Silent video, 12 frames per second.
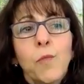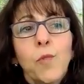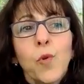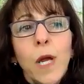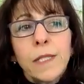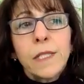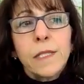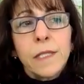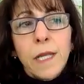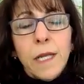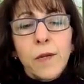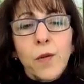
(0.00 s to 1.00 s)
present
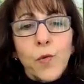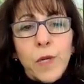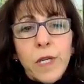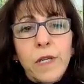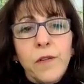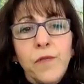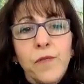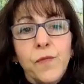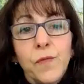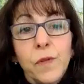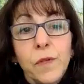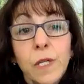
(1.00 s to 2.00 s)
day grief,
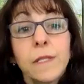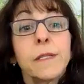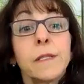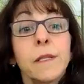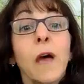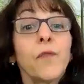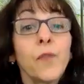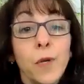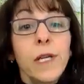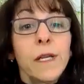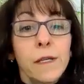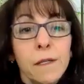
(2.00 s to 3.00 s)
the
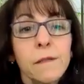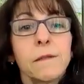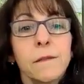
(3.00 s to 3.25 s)
suffering,